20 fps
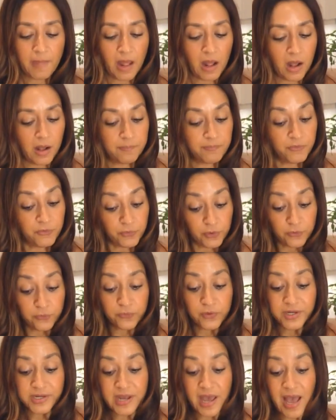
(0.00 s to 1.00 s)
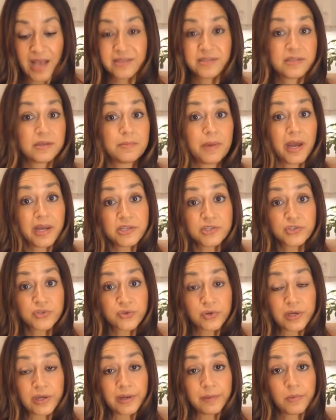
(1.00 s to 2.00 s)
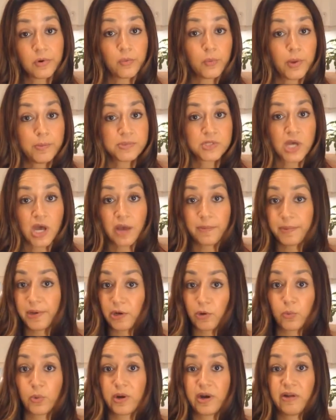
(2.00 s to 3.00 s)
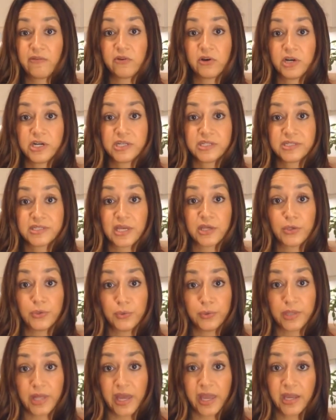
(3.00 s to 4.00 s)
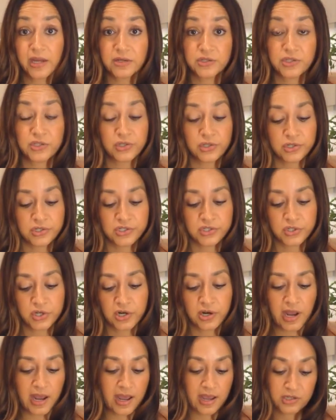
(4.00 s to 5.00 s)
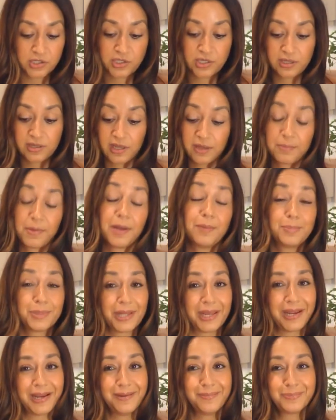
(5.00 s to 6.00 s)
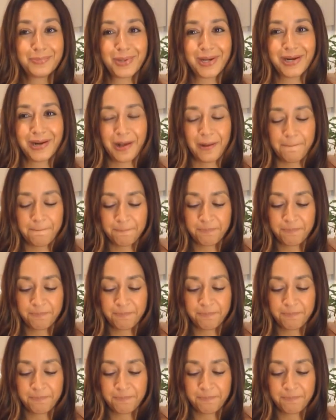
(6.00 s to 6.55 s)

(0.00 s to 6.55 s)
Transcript: Um, feel free to add some ice cream or whipped topping or whatever it is that you like to your dessert. I actually like mine plain, but um,